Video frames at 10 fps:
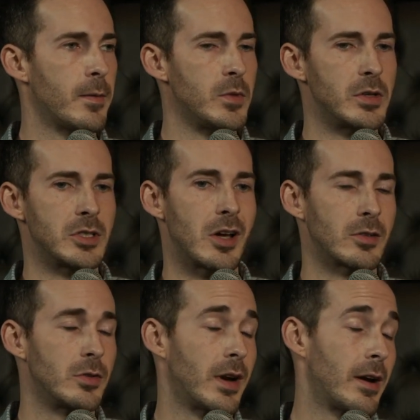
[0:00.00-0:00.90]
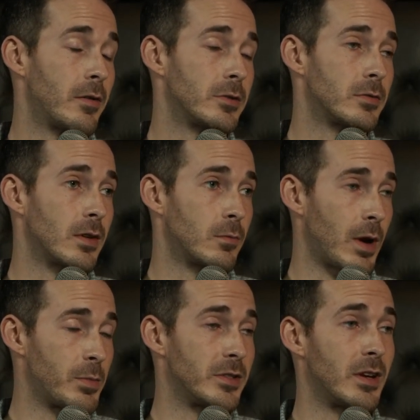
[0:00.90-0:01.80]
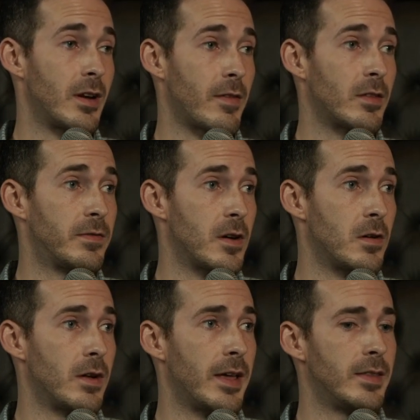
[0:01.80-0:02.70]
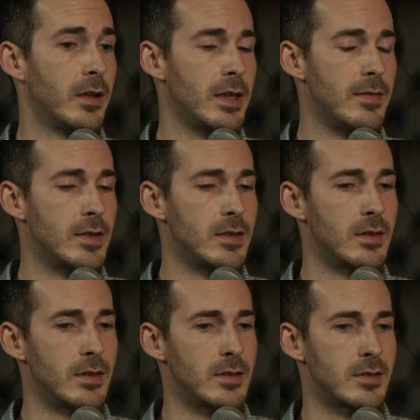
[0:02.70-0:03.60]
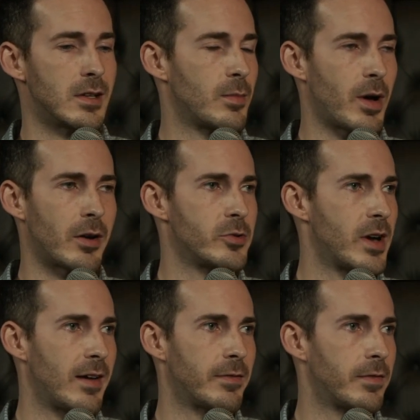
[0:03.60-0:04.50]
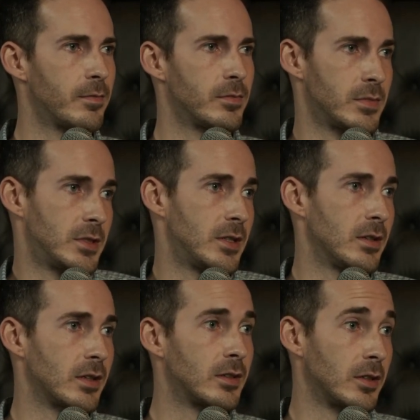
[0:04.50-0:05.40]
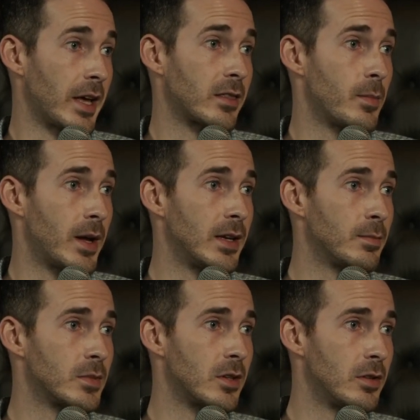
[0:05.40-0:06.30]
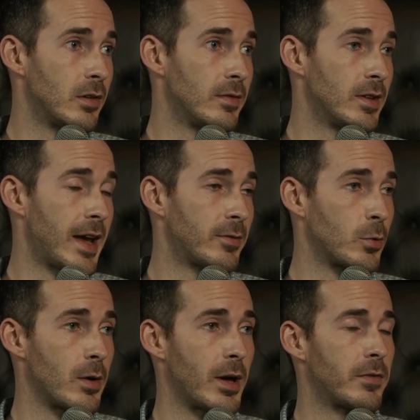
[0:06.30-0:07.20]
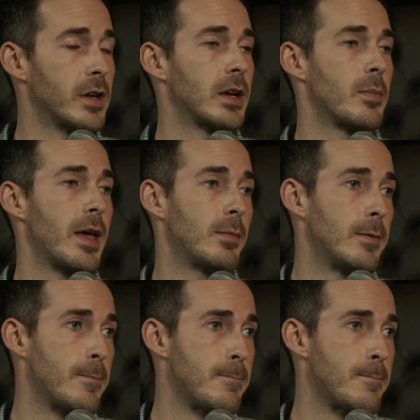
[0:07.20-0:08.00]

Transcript: You can talk to an IRS representative on the phone, and they'll even set up auto draft to collect the money, so you don't even have to worry about forgetting a payment.